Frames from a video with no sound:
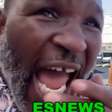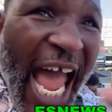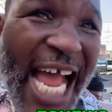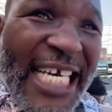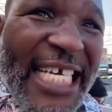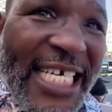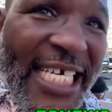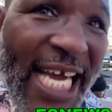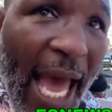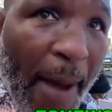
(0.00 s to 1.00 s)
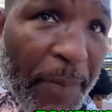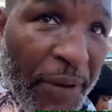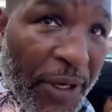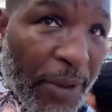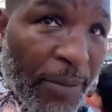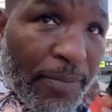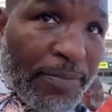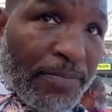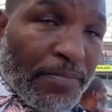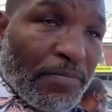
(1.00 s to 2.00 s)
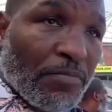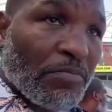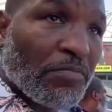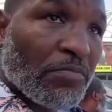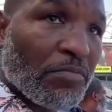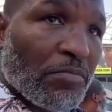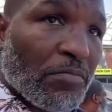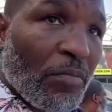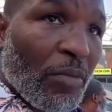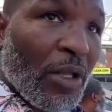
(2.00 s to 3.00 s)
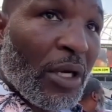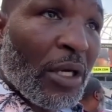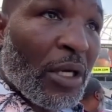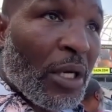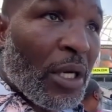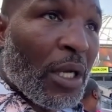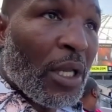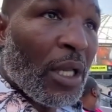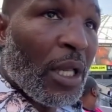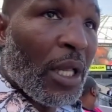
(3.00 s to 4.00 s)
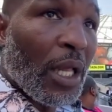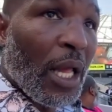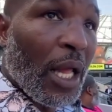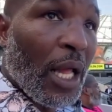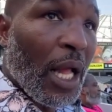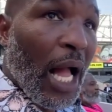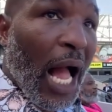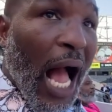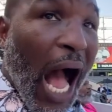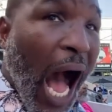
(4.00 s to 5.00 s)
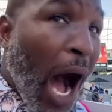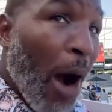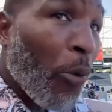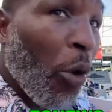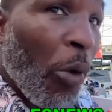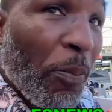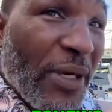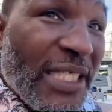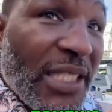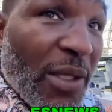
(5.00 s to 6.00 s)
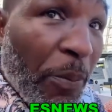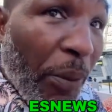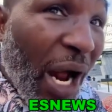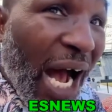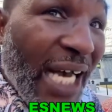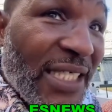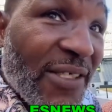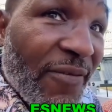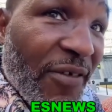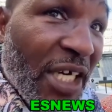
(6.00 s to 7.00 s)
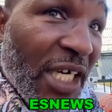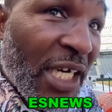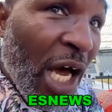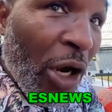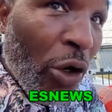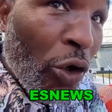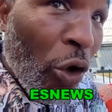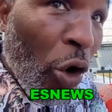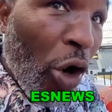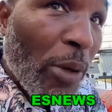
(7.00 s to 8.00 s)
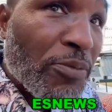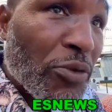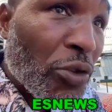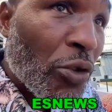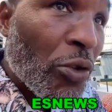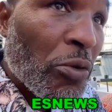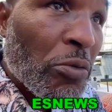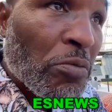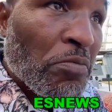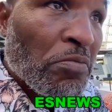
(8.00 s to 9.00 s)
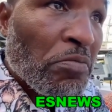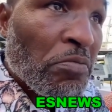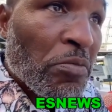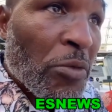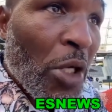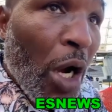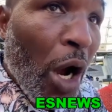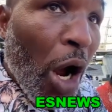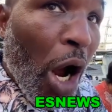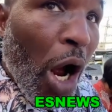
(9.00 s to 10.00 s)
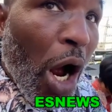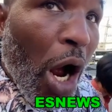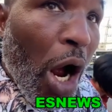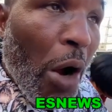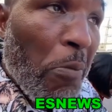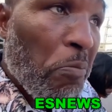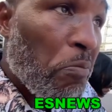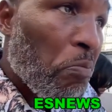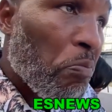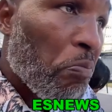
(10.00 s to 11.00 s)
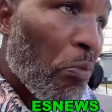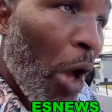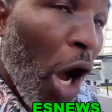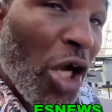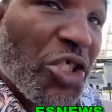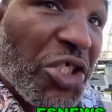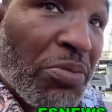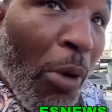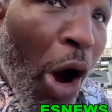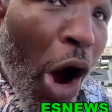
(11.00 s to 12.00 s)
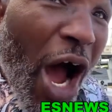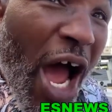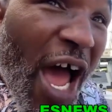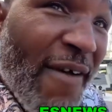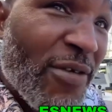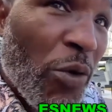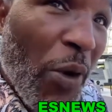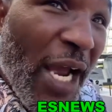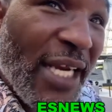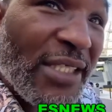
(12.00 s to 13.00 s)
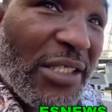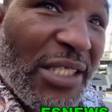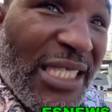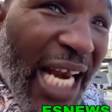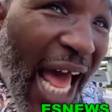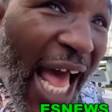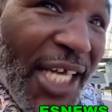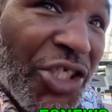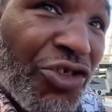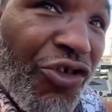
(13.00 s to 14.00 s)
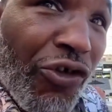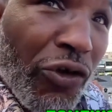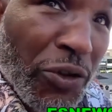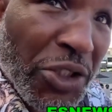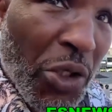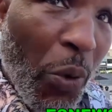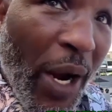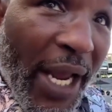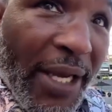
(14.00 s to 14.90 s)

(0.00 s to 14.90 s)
But this one, I got a little different thought about. I got a whole different perspective on how they interact in the ring with each other, because Wilder really know that a